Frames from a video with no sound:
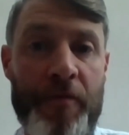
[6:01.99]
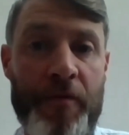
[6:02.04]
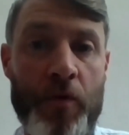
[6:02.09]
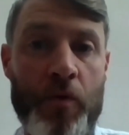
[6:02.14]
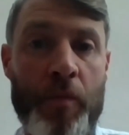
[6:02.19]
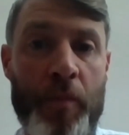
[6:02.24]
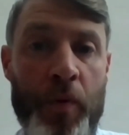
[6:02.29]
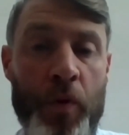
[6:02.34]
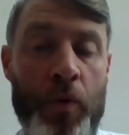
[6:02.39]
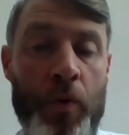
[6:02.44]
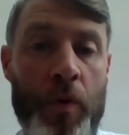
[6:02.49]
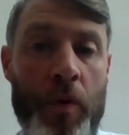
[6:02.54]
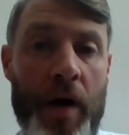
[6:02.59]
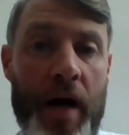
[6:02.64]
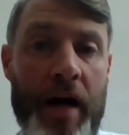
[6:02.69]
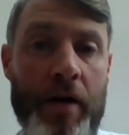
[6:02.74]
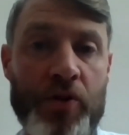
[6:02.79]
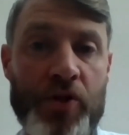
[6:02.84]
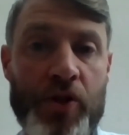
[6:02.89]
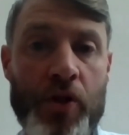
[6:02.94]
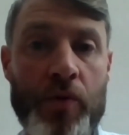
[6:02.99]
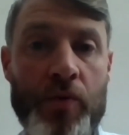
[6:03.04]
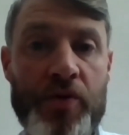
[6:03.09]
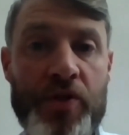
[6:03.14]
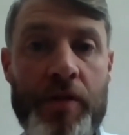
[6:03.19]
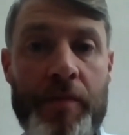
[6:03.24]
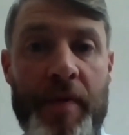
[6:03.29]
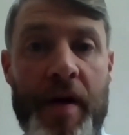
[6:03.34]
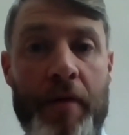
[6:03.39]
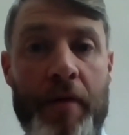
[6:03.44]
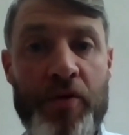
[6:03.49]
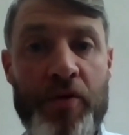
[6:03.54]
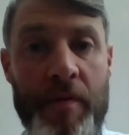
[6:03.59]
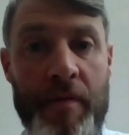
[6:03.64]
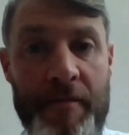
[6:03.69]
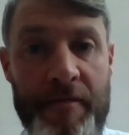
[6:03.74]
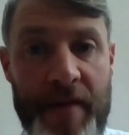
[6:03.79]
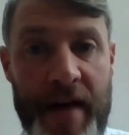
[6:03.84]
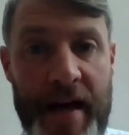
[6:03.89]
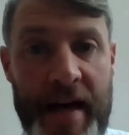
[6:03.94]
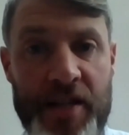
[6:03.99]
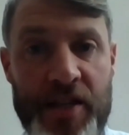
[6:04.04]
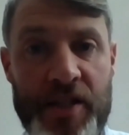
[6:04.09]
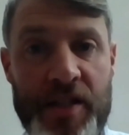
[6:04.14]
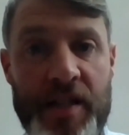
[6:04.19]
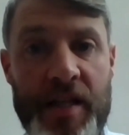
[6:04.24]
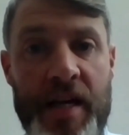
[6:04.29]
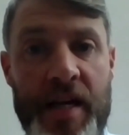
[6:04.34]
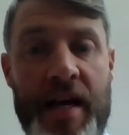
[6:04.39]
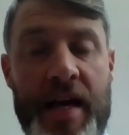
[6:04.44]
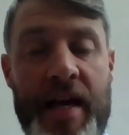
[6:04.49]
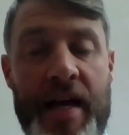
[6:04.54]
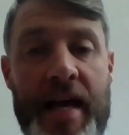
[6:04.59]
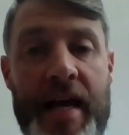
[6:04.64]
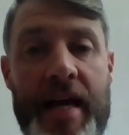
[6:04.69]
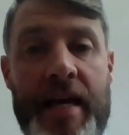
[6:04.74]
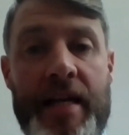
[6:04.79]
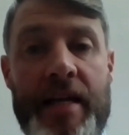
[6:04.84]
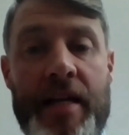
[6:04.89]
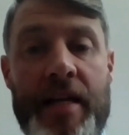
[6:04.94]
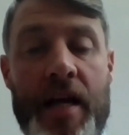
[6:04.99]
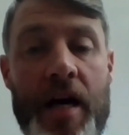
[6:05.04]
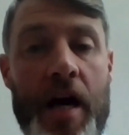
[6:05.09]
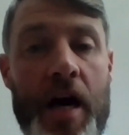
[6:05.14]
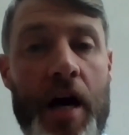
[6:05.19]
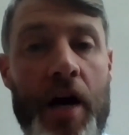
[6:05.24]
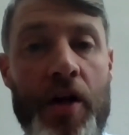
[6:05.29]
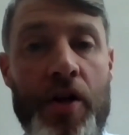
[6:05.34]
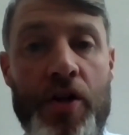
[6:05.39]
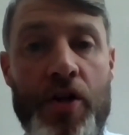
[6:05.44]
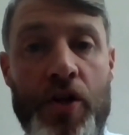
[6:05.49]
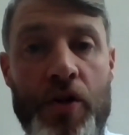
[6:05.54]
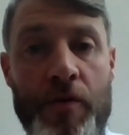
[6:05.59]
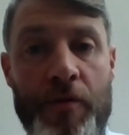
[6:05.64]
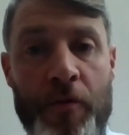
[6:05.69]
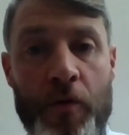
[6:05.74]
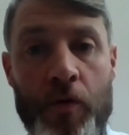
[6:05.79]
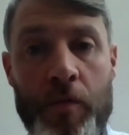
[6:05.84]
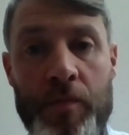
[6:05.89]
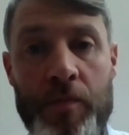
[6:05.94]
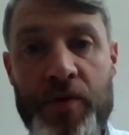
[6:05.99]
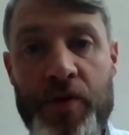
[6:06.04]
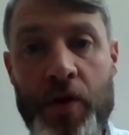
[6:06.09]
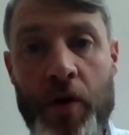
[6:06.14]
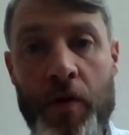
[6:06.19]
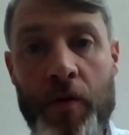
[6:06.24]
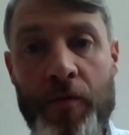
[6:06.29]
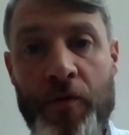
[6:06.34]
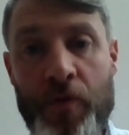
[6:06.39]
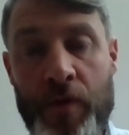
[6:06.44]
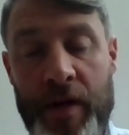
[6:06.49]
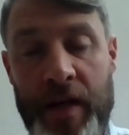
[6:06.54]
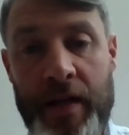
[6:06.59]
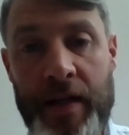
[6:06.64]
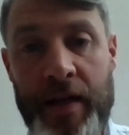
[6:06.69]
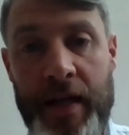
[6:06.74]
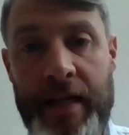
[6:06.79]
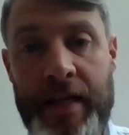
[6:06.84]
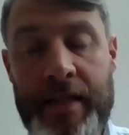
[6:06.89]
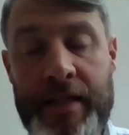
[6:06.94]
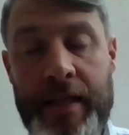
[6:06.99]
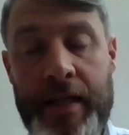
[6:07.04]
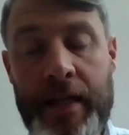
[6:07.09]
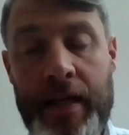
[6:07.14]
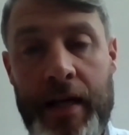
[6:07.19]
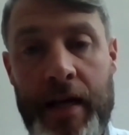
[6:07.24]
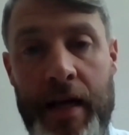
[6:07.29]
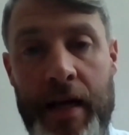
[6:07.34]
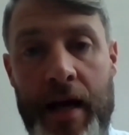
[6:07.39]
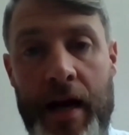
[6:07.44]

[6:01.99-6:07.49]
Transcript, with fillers: fuel poor households able to invest in uh, new forms of green heating.